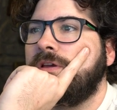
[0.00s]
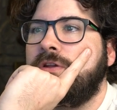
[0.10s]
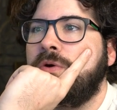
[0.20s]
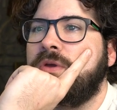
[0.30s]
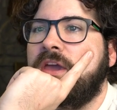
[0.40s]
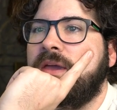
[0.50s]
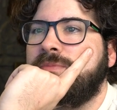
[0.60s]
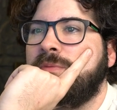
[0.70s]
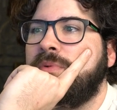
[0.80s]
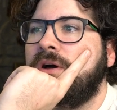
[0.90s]
No game.
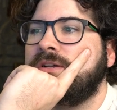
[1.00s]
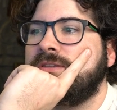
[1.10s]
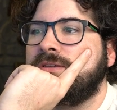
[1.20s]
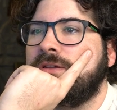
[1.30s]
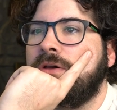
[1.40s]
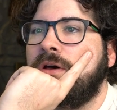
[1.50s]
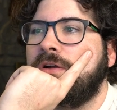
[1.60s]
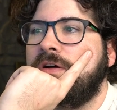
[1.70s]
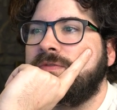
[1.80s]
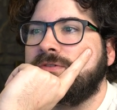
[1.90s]
The box is in
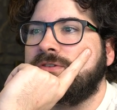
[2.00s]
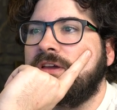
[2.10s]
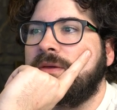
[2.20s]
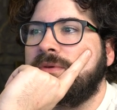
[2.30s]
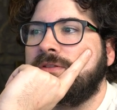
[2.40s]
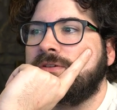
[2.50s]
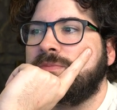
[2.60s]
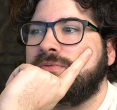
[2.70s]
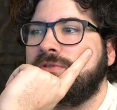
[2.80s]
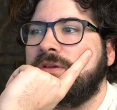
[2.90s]
god-awful shape. It looks
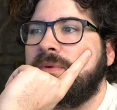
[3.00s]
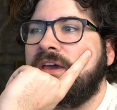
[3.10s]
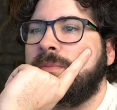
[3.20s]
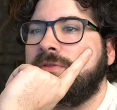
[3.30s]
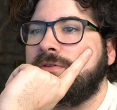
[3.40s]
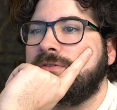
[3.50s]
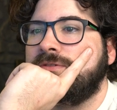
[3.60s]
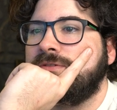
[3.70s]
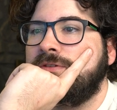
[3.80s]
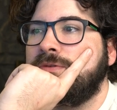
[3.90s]
pretty bad, but there's
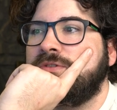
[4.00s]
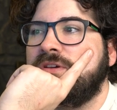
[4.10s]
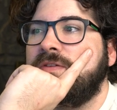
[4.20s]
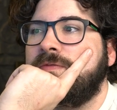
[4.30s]
no sun